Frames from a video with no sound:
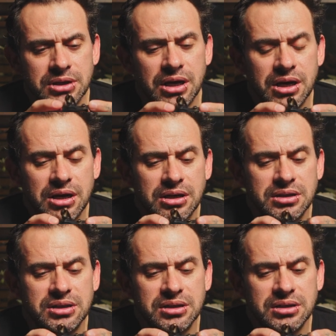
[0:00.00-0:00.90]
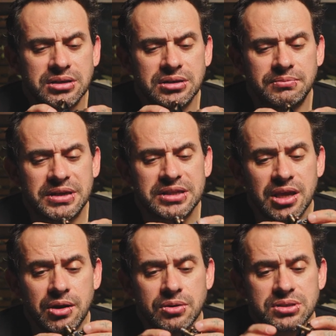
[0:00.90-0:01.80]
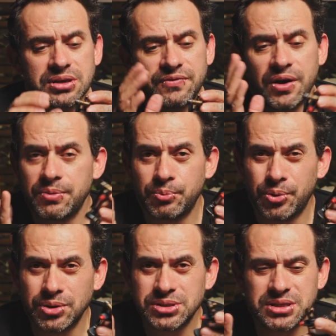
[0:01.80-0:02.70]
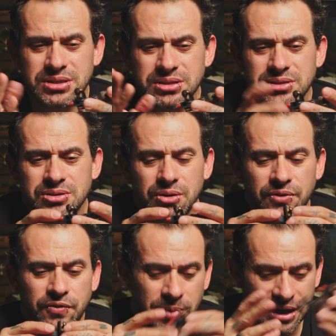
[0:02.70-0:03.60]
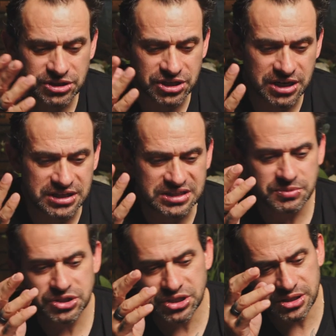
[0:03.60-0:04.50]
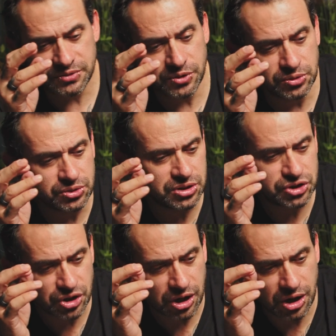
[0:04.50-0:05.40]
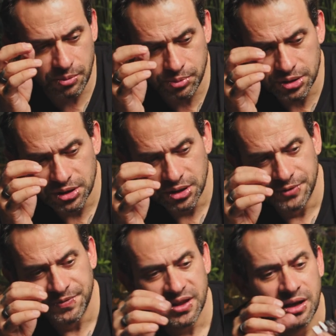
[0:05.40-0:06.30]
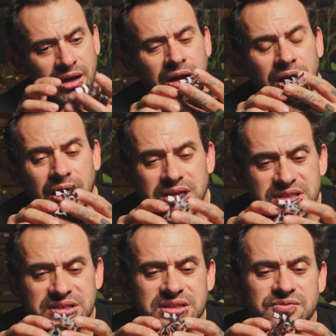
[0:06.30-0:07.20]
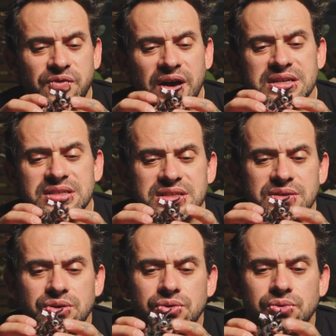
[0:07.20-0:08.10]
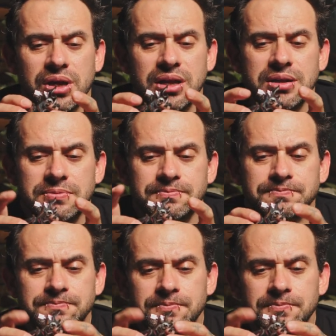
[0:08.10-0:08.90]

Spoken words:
The materials are very important. So if you buy a Chinese machine, we'll do the job as far as you can